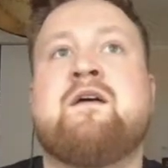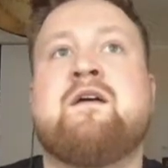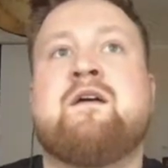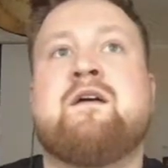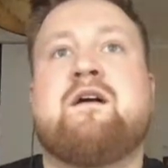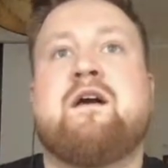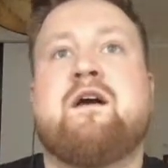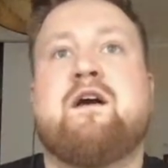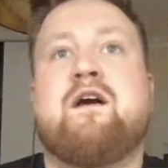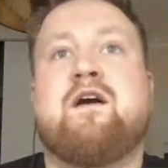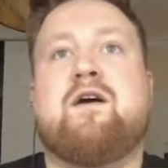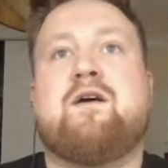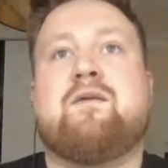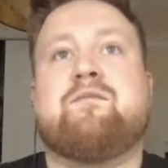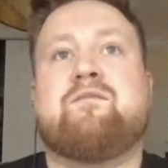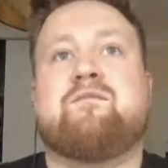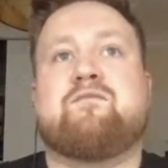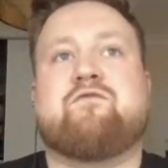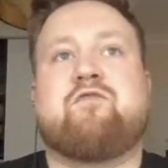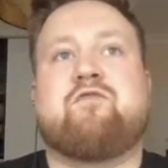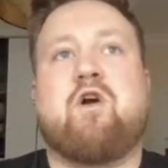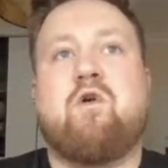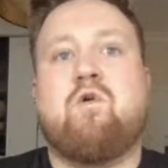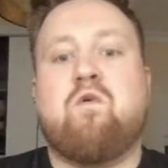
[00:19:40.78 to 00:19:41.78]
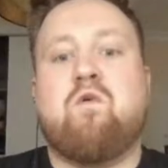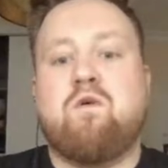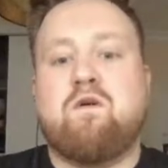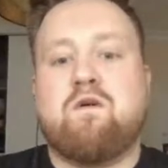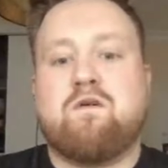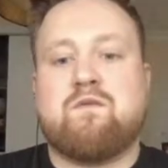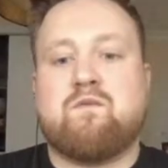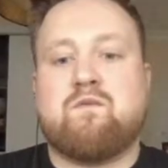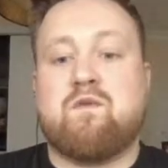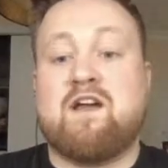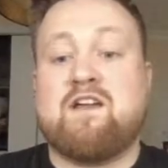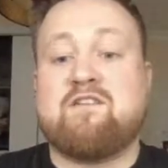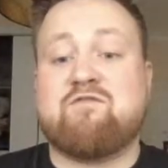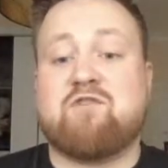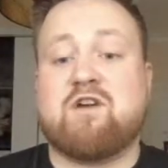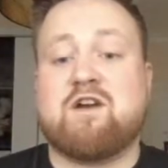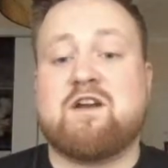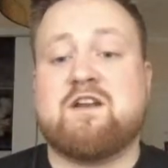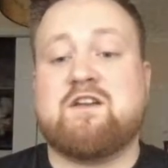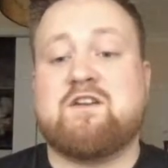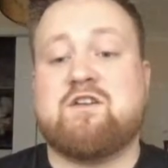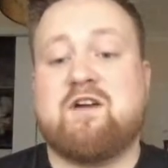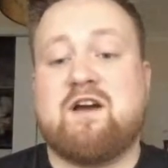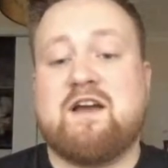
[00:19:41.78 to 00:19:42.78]
role when
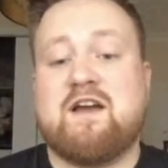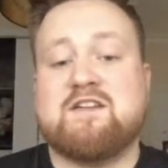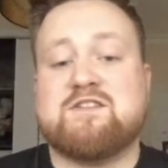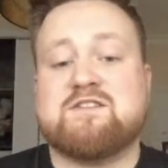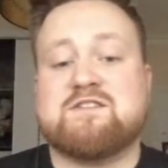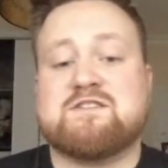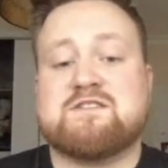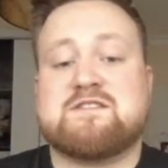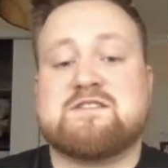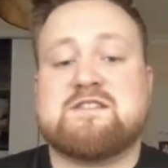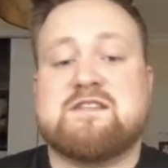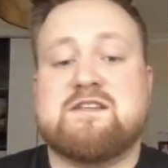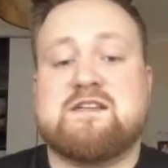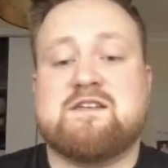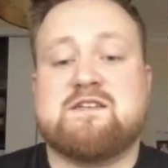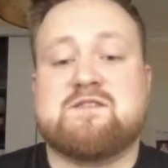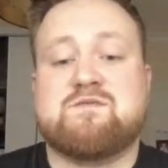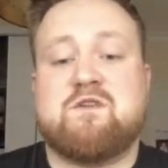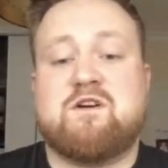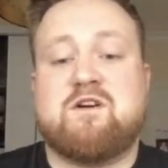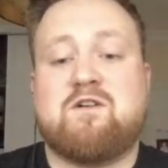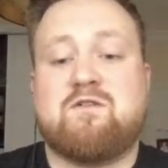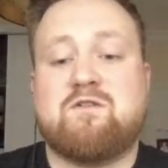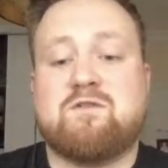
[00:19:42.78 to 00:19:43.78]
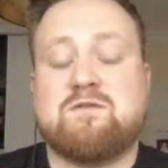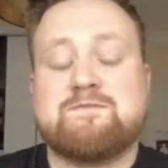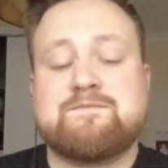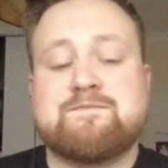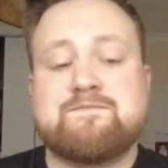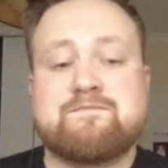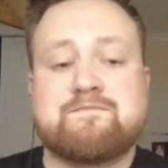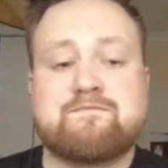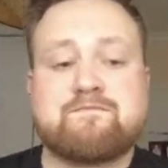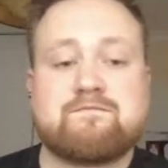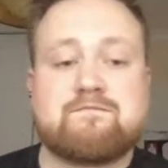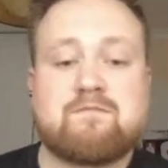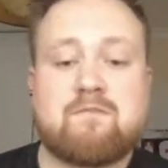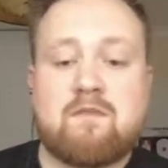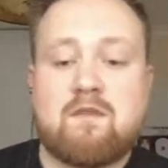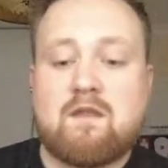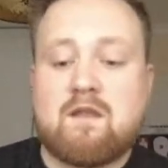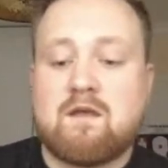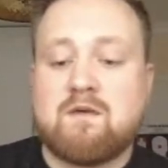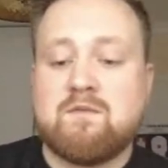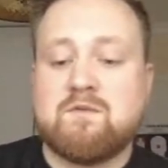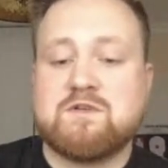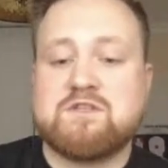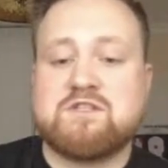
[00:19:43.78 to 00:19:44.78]
running your agency as well,
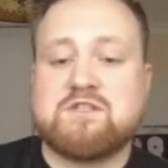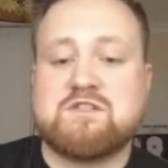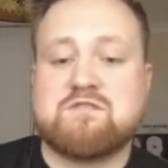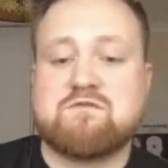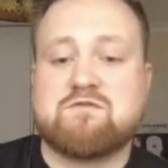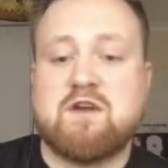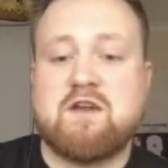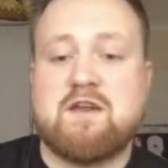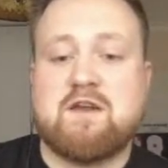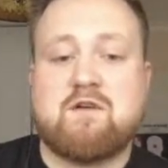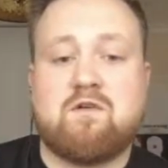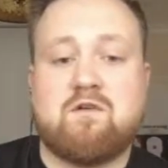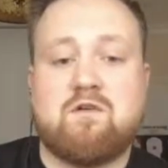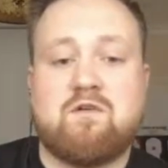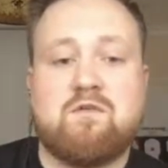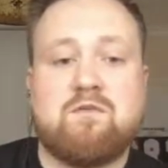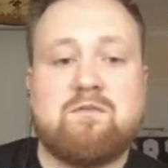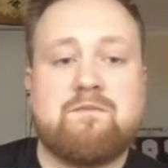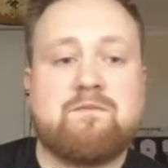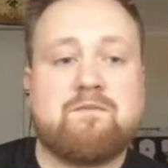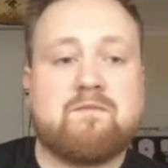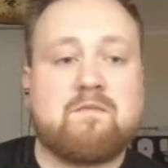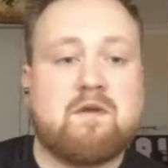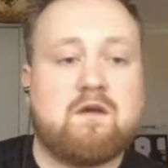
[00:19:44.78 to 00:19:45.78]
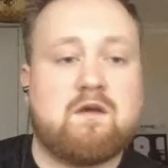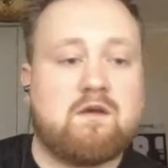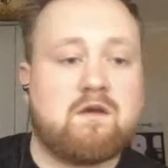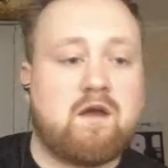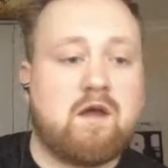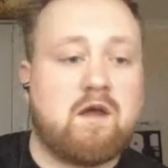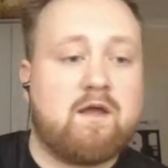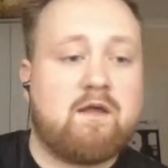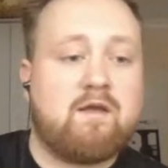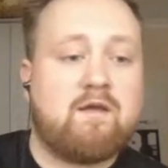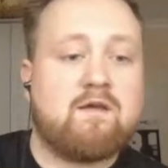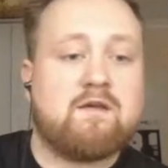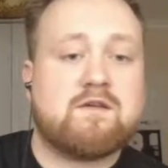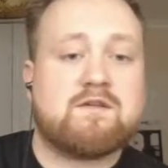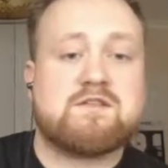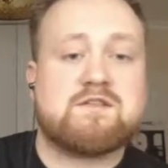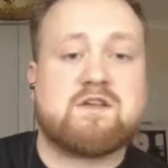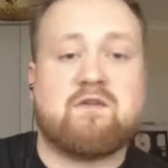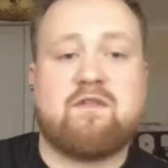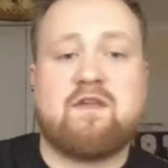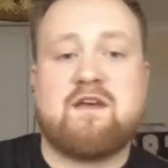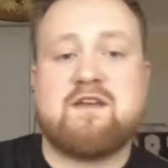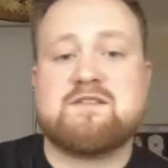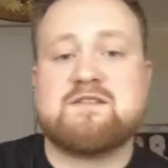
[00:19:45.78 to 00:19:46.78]
which is really cool. Okay, so
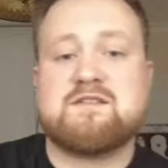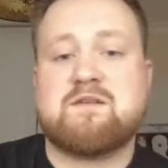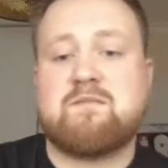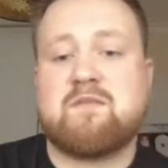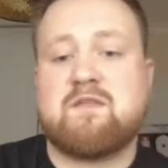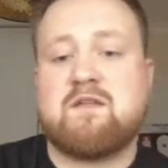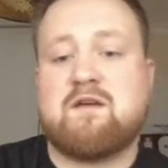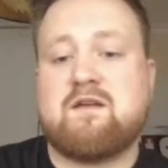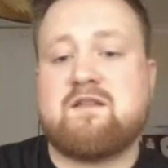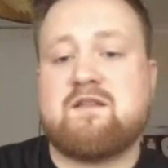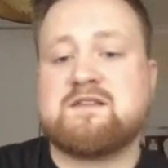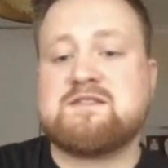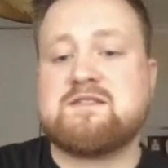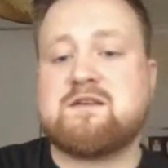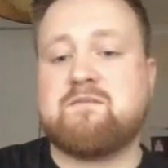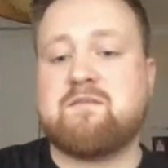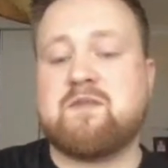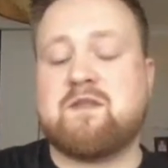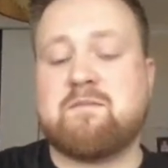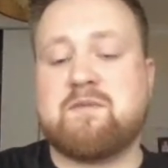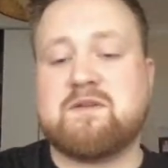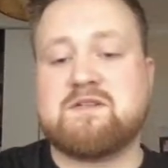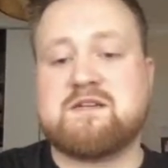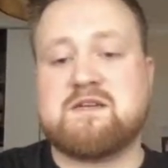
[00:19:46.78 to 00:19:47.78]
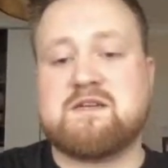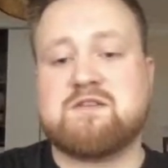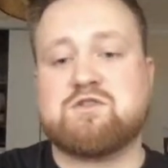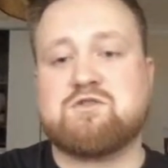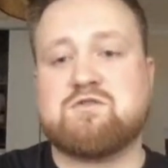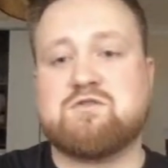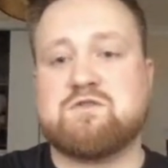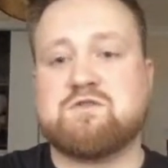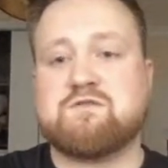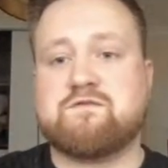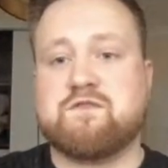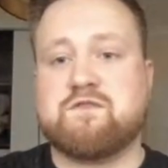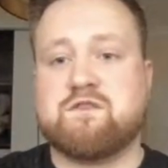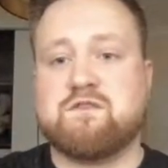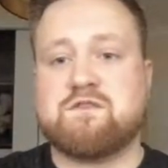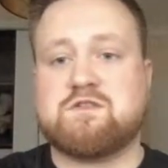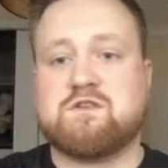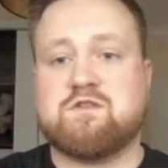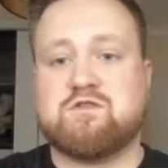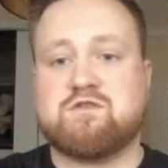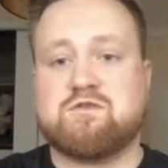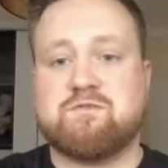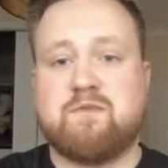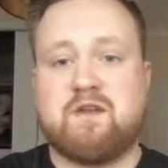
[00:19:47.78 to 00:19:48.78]
that's some of the potentials for
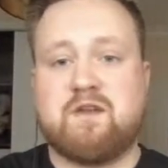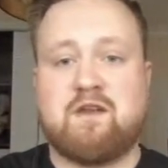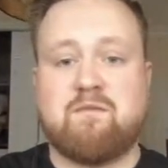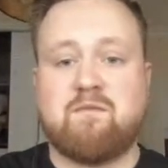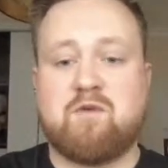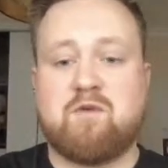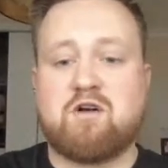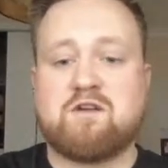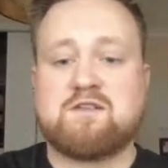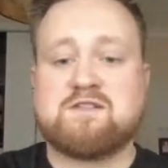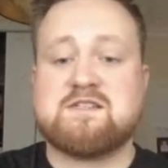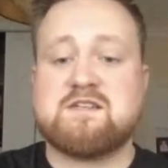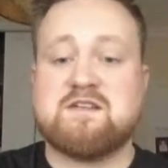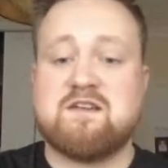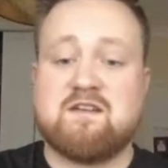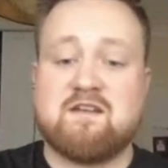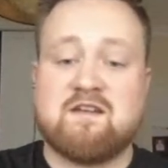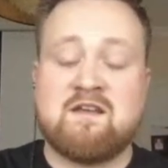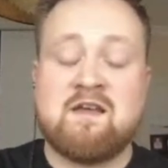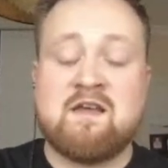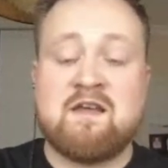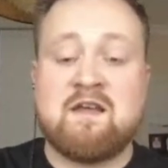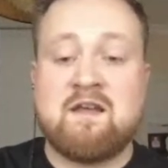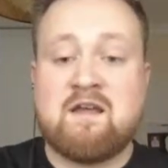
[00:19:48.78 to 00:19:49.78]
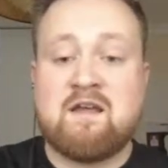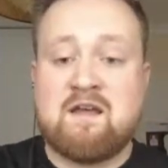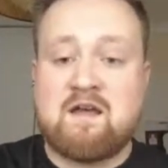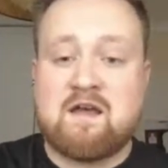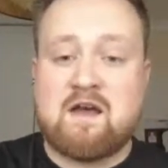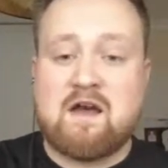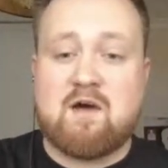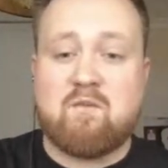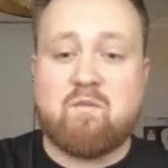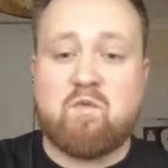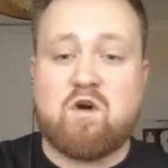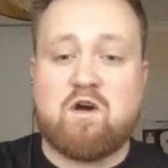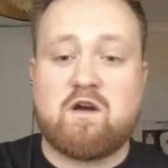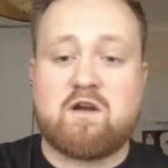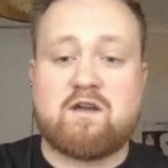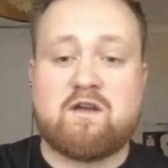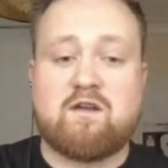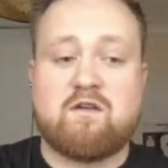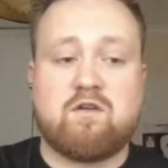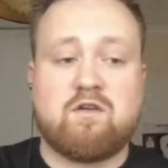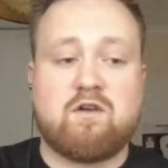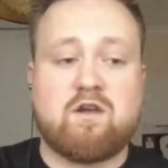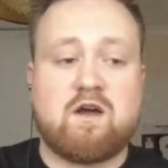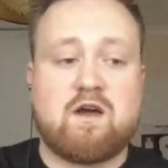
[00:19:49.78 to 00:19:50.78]
social media marketing and working
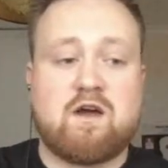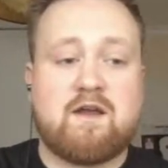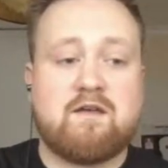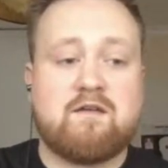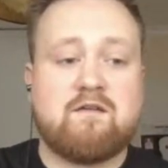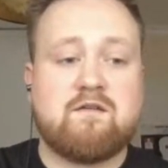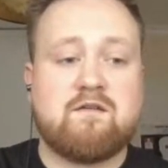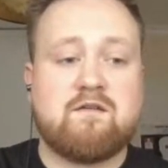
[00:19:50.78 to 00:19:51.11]
online.